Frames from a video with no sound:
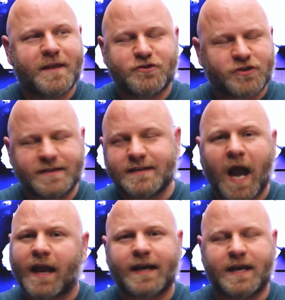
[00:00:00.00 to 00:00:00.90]
She's
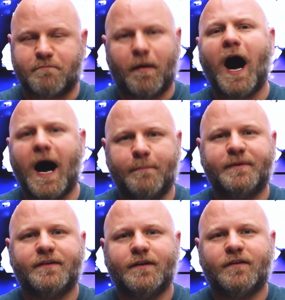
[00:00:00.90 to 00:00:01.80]
not going to get
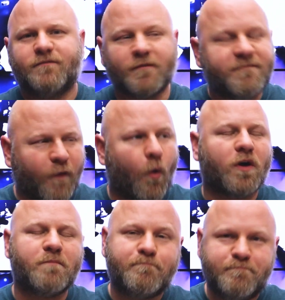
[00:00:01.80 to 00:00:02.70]
popped for
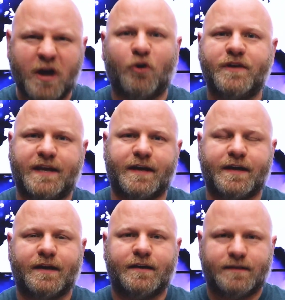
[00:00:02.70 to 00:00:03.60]
$4
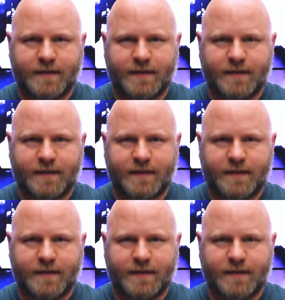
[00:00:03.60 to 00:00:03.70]
billion.